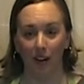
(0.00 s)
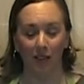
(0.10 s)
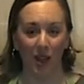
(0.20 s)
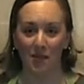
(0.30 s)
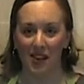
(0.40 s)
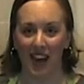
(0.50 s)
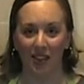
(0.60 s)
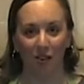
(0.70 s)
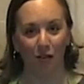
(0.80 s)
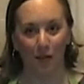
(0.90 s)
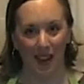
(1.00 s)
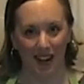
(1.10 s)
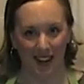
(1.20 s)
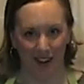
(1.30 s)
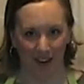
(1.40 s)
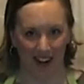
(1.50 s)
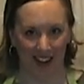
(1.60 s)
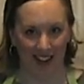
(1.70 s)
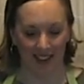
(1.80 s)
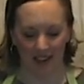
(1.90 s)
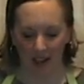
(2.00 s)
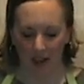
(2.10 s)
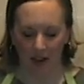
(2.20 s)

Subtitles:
it's time to add the remaining ingredients.